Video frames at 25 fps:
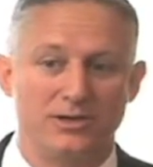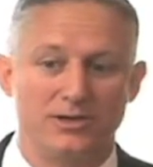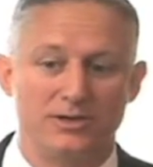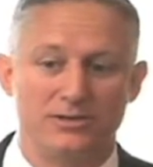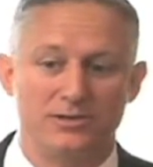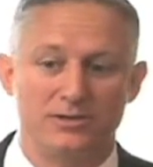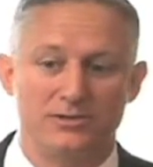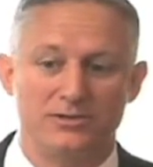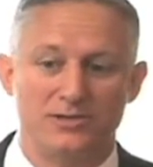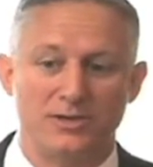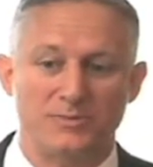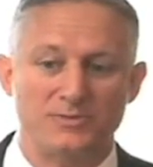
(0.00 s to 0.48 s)

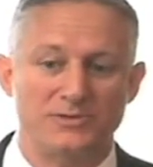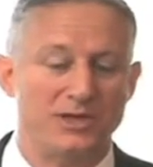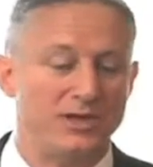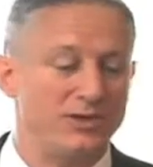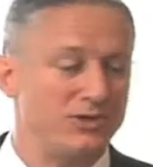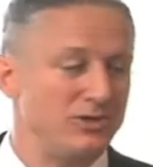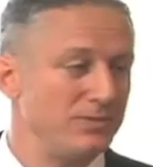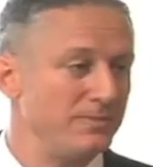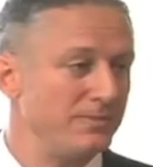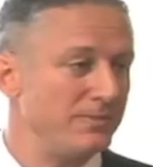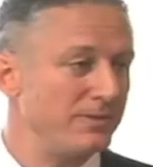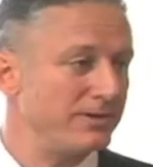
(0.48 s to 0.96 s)

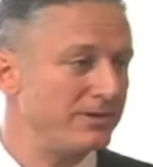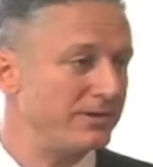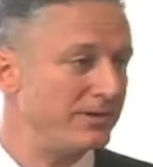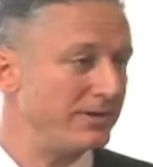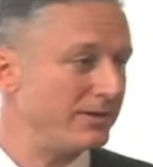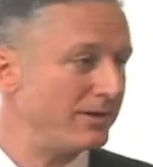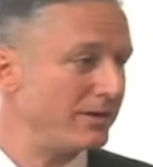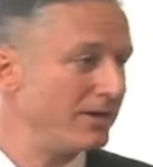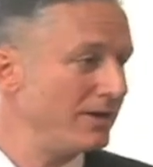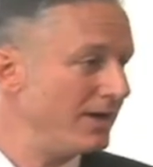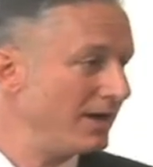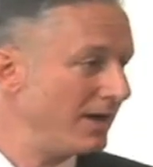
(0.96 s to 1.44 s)
substation, but
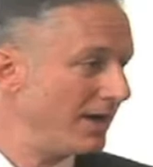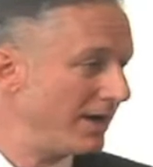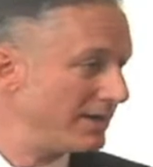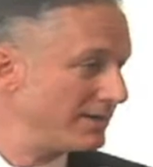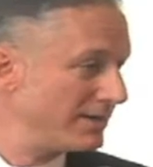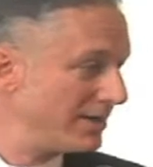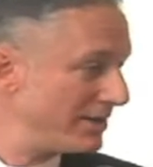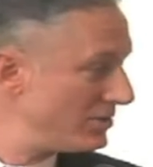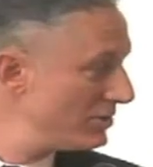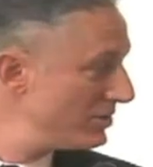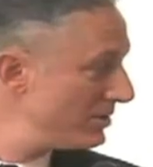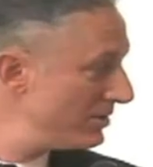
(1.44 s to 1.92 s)
their high
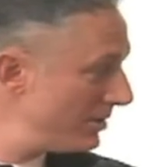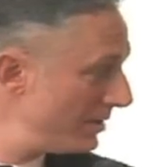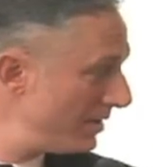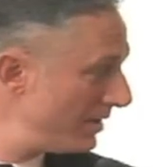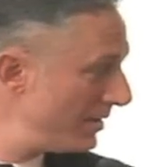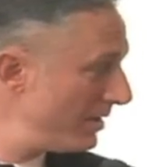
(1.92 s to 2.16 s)
tension